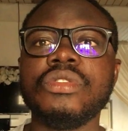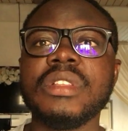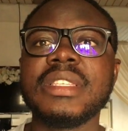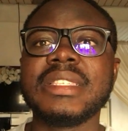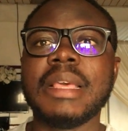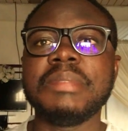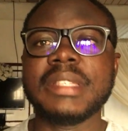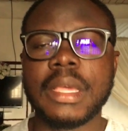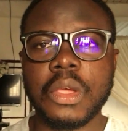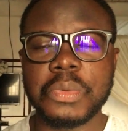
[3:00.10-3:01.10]
the same
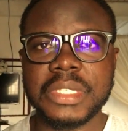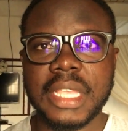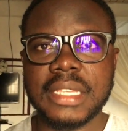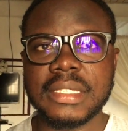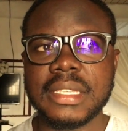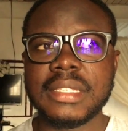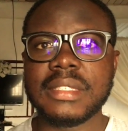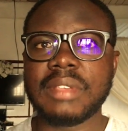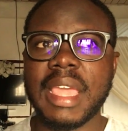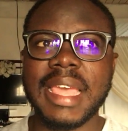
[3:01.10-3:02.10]
circumstances.
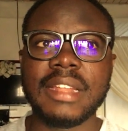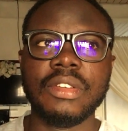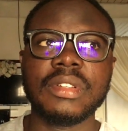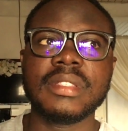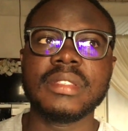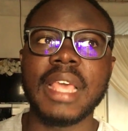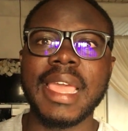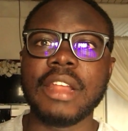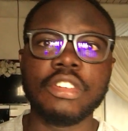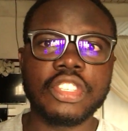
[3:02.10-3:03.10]
So I
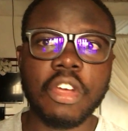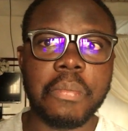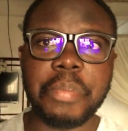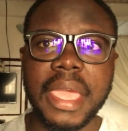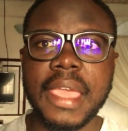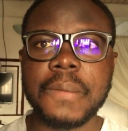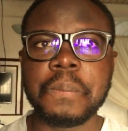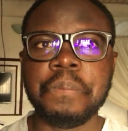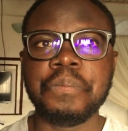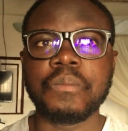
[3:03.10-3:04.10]
cannot compare,
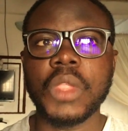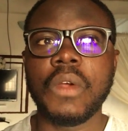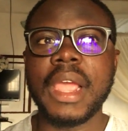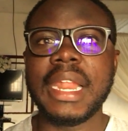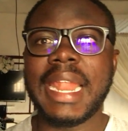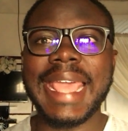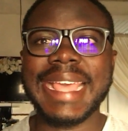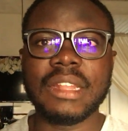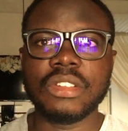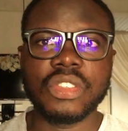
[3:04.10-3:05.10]
all right? And I
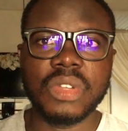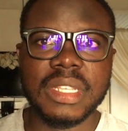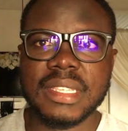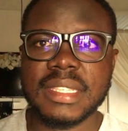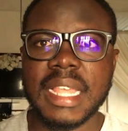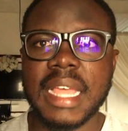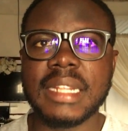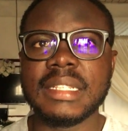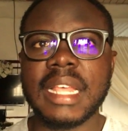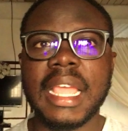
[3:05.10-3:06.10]
cannot
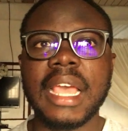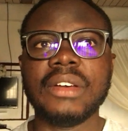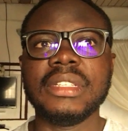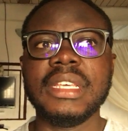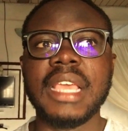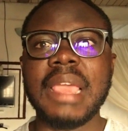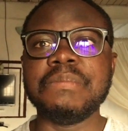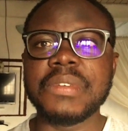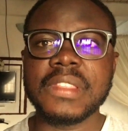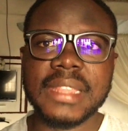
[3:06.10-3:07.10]
understand. I can only
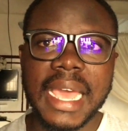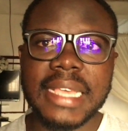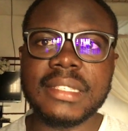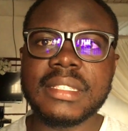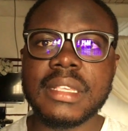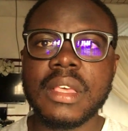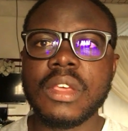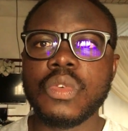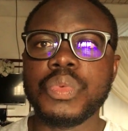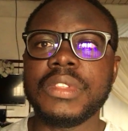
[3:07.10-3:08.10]
empathize
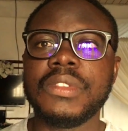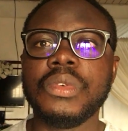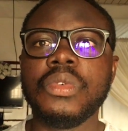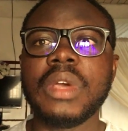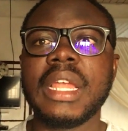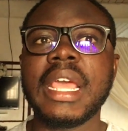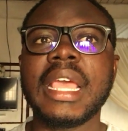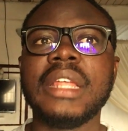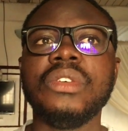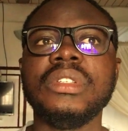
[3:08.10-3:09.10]
with you, and I
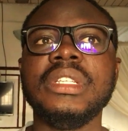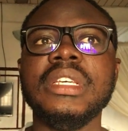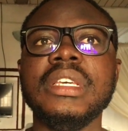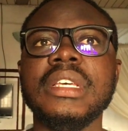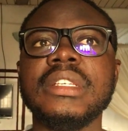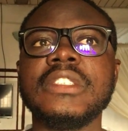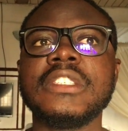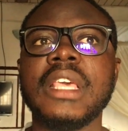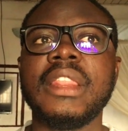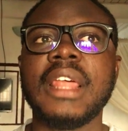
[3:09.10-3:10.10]
can only
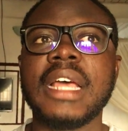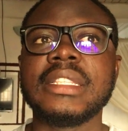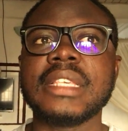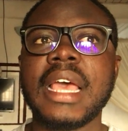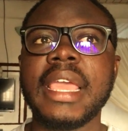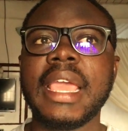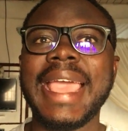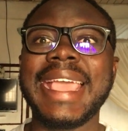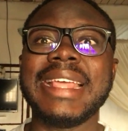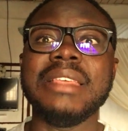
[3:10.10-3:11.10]
say that I
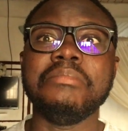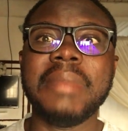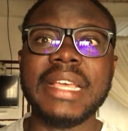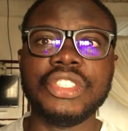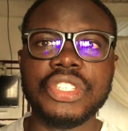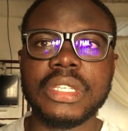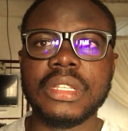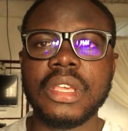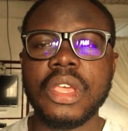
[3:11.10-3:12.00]
can imagine